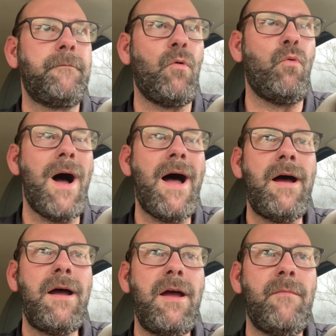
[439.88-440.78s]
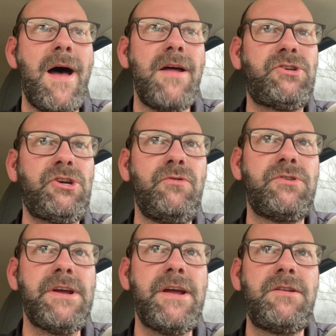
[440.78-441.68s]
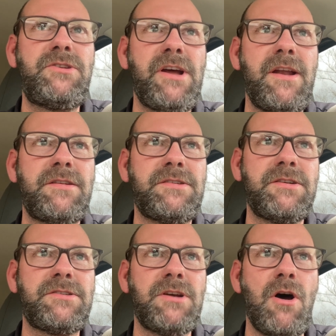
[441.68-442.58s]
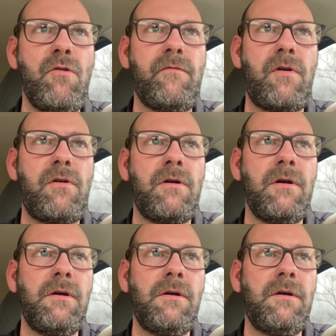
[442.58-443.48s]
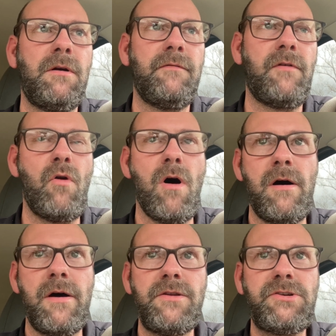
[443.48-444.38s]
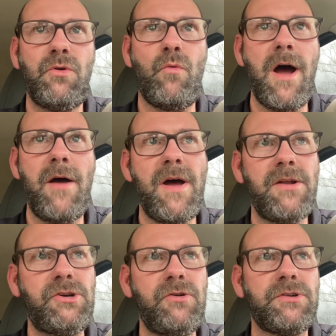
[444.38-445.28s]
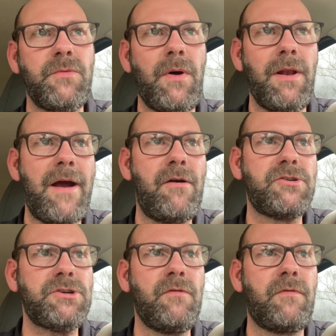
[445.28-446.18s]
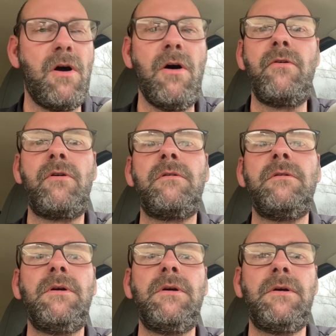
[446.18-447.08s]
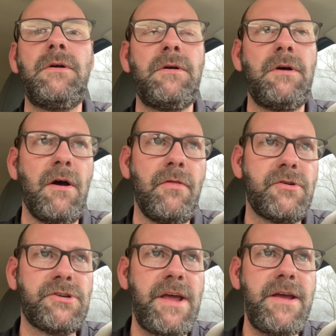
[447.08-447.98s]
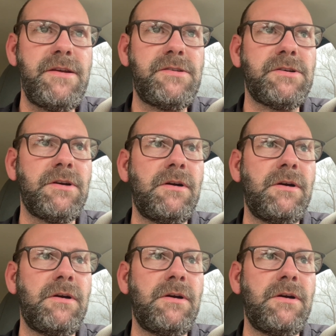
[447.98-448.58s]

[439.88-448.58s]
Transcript: Why am I choosing Genesis over Virage, and why am I choosing Polaris over other skis?